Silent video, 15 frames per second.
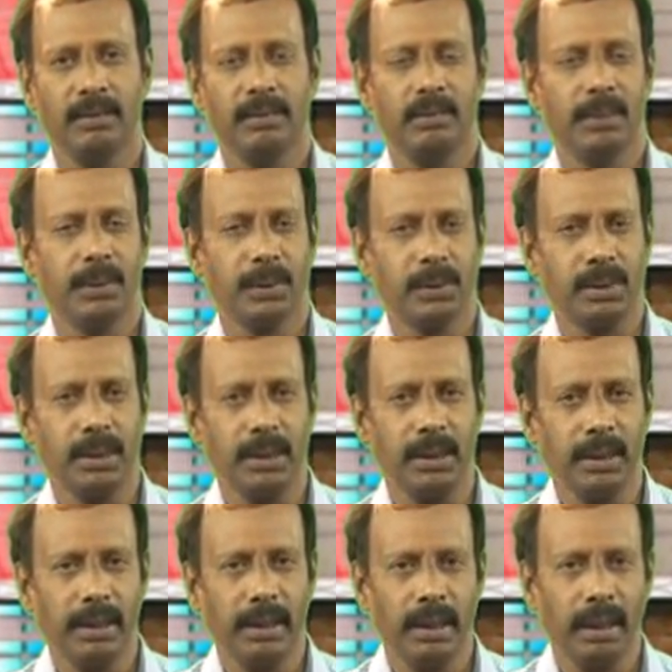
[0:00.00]

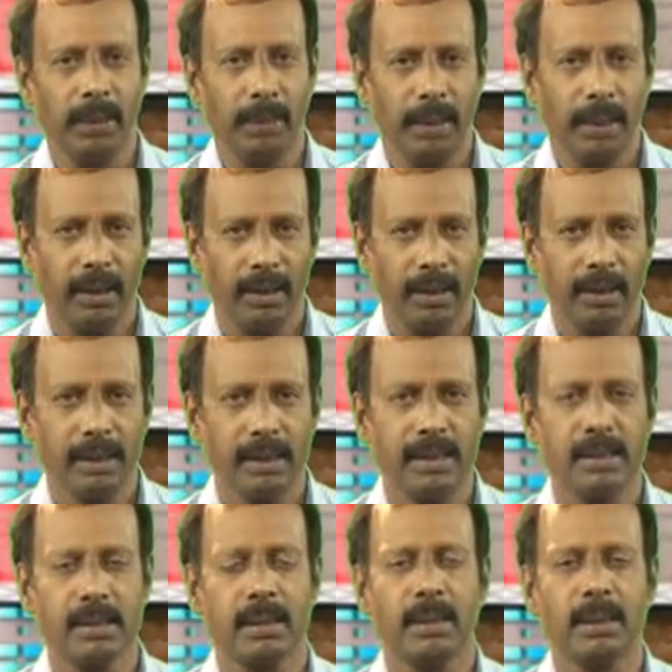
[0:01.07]
Photosynthetic apparatus
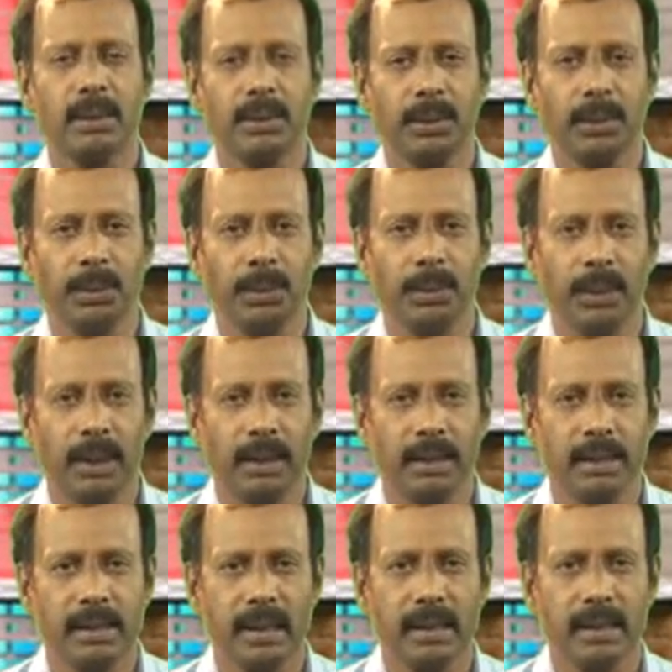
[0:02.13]
is also known
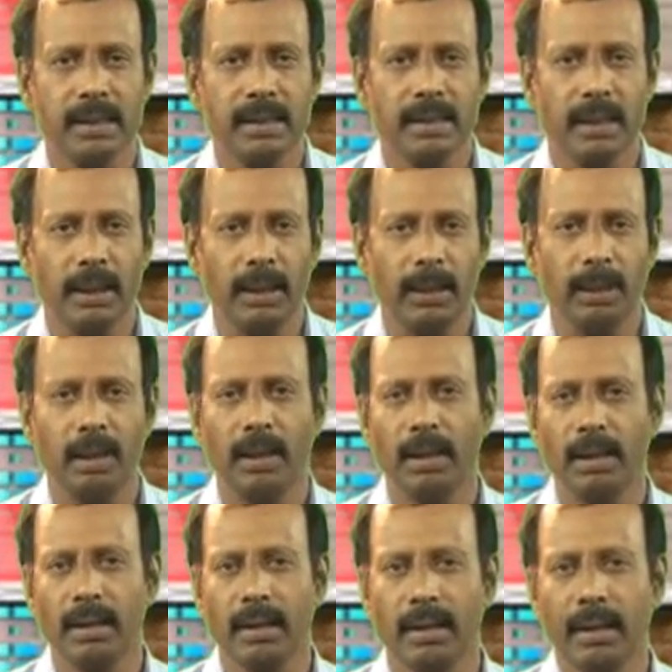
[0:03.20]
as
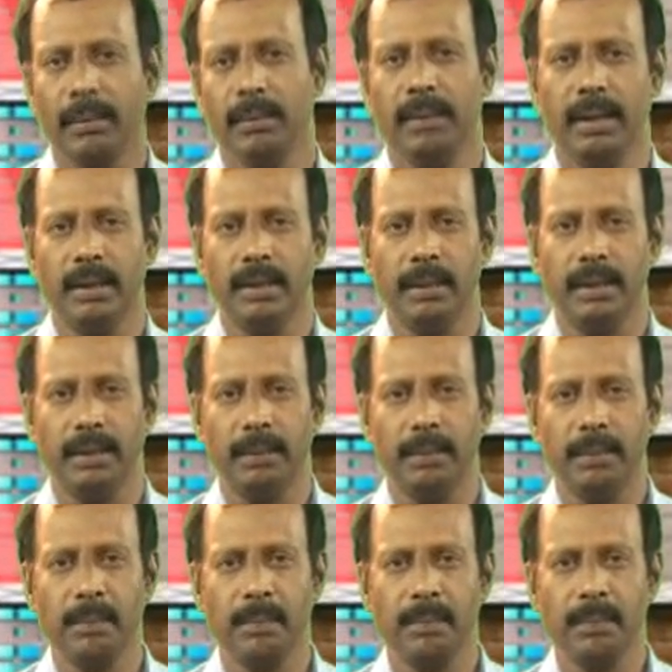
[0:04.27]
cellular converter.
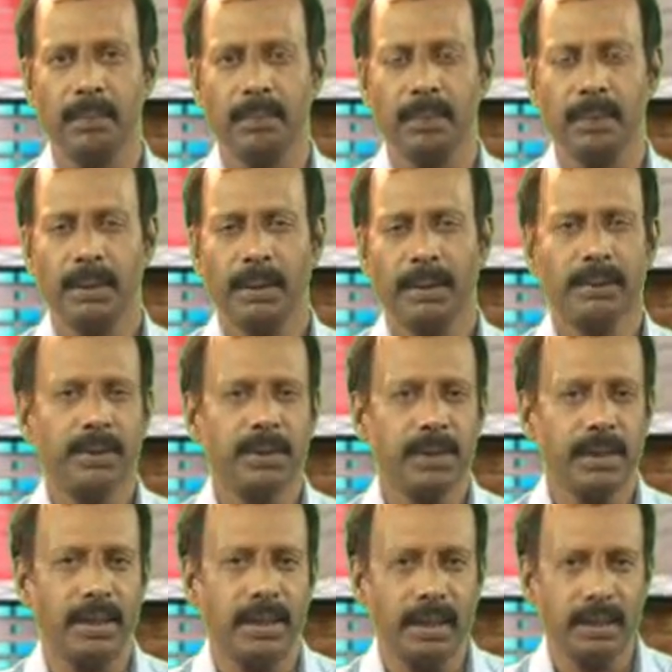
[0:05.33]
If you
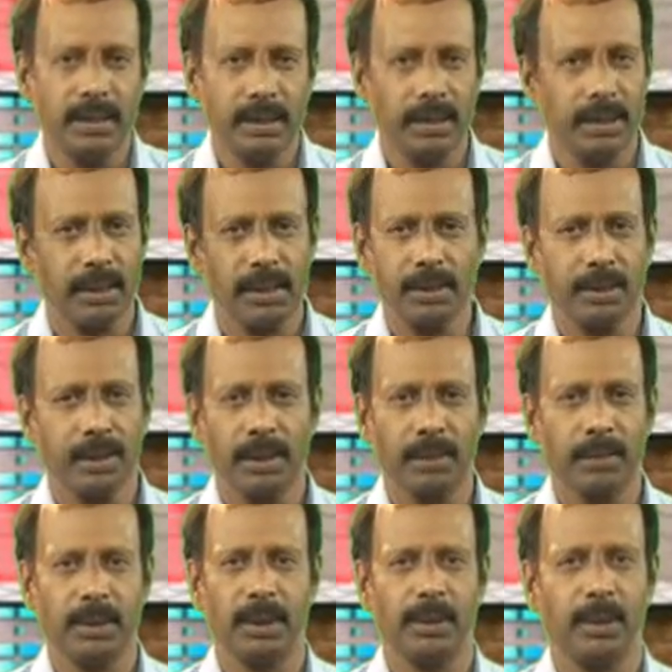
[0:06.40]
study the structure
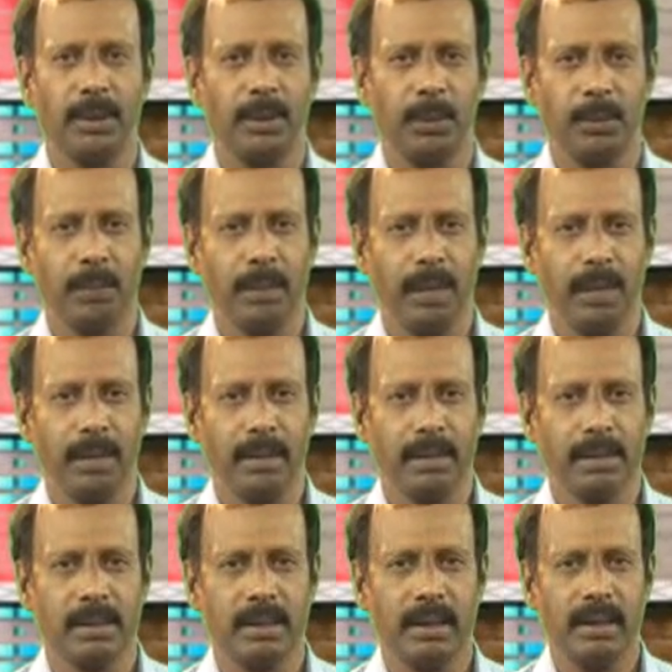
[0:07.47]
of the
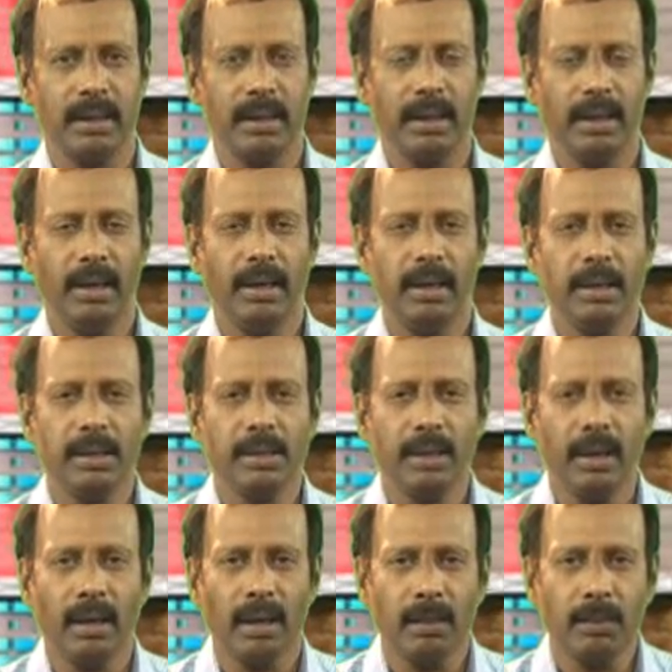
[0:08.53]
chloroplast, it is
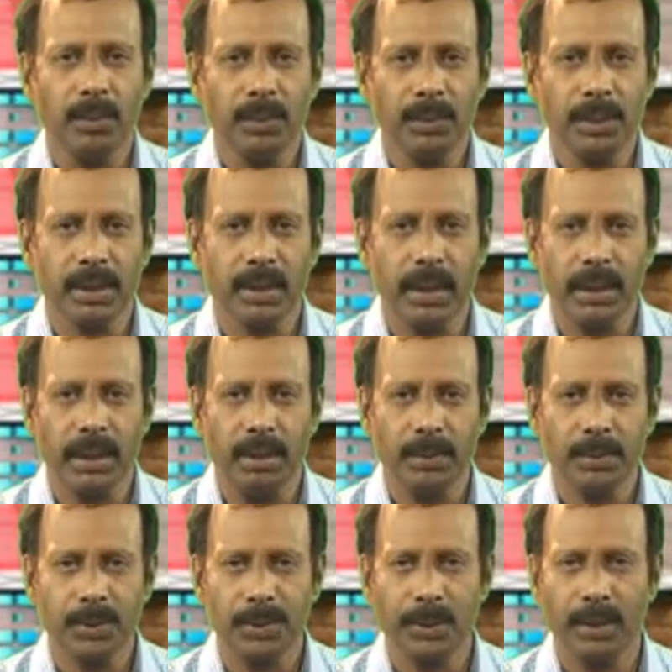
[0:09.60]
almost
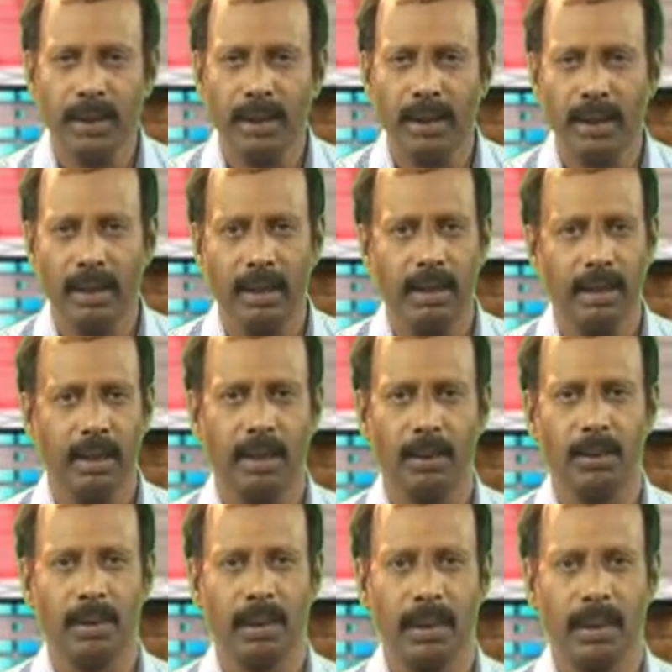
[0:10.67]
ellipsoidal in
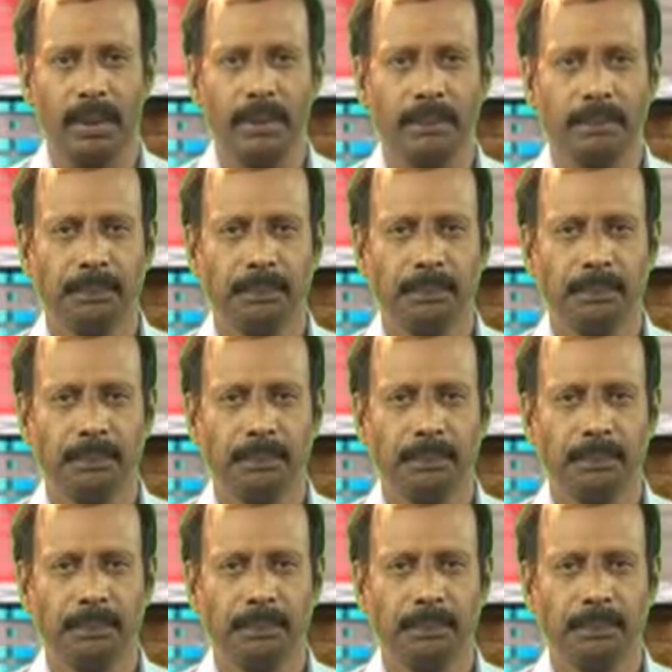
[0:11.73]
outline,